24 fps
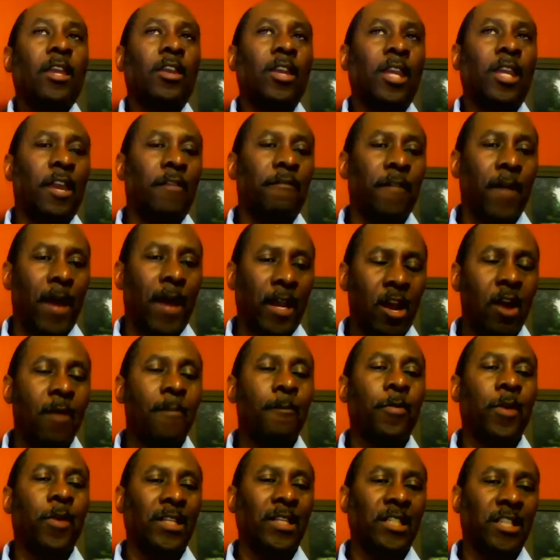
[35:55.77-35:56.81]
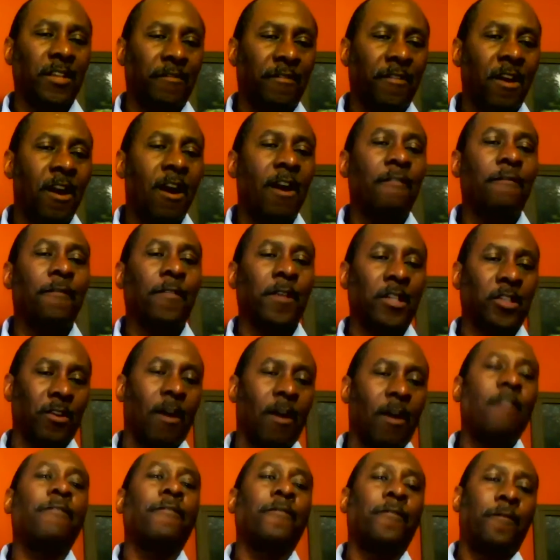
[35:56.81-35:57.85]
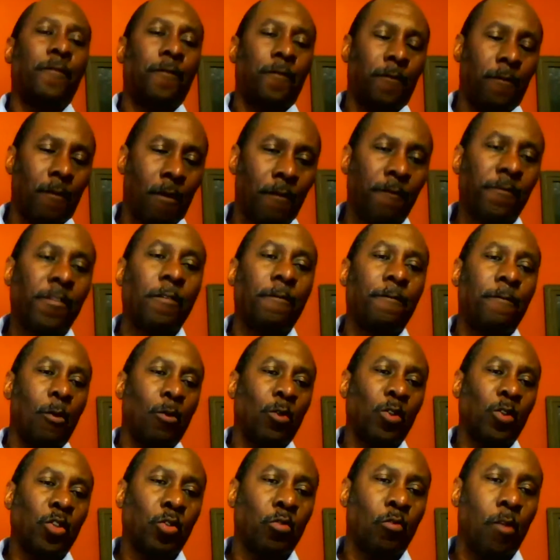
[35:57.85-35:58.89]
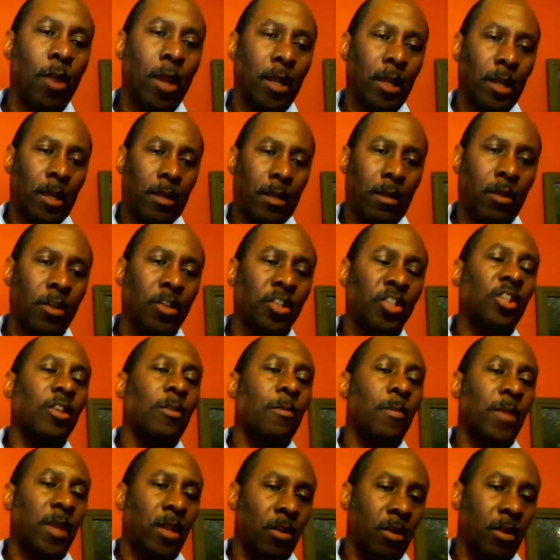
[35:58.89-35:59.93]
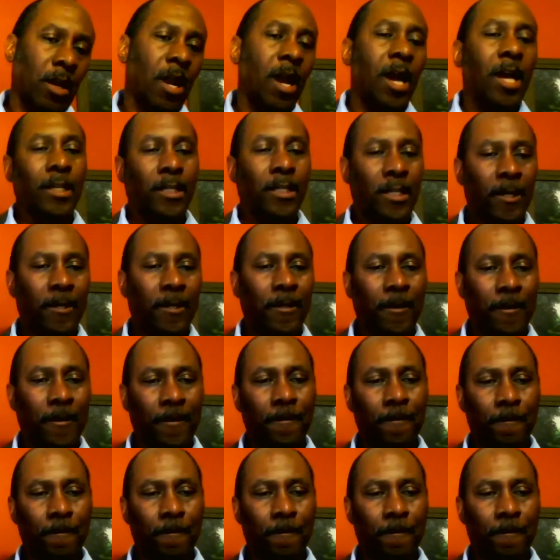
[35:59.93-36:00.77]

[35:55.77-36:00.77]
you give a comprehensive coverage of the folks who are consuming your content.